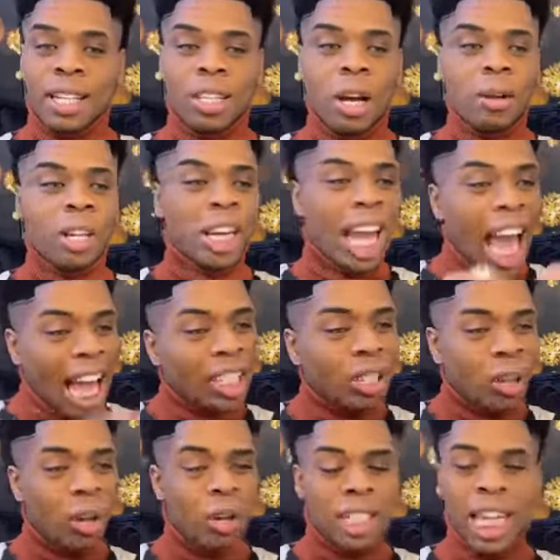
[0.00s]
to
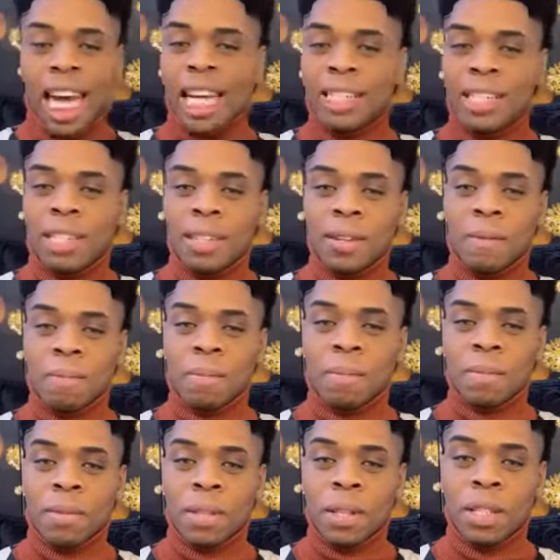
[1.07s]
cancel your debts.
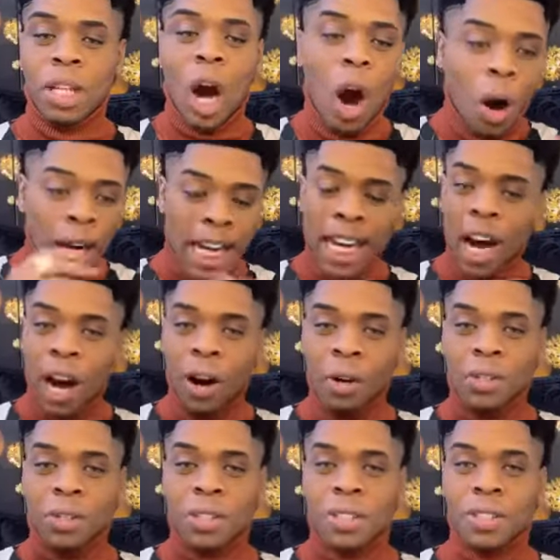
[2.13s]
The Holy
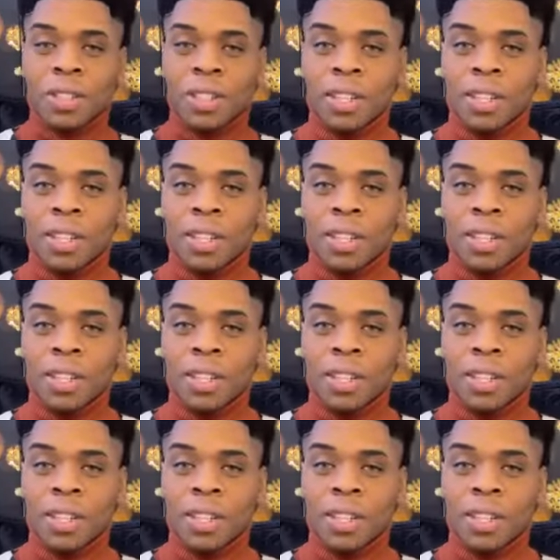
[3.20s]
Ghost.